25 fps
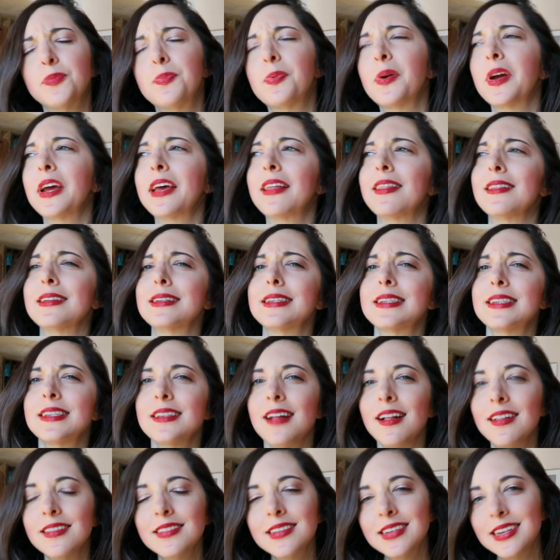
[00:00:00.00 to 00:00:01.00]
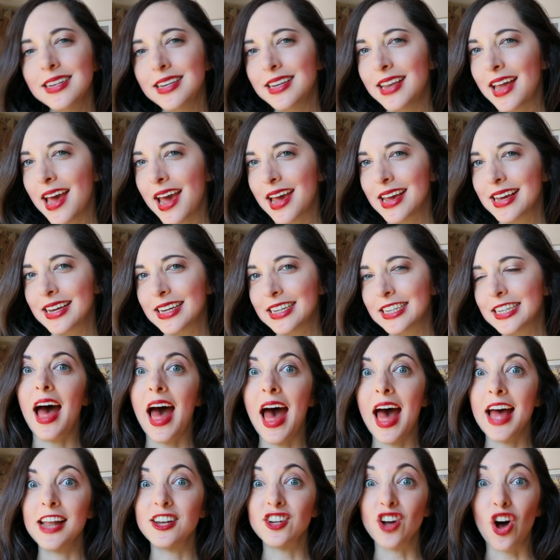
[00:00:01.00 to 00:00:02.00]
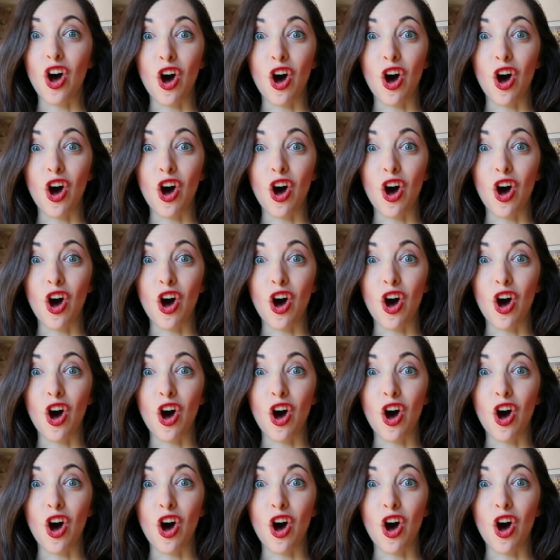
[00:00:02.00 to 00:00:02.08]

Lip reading: to bring on the salty layer, add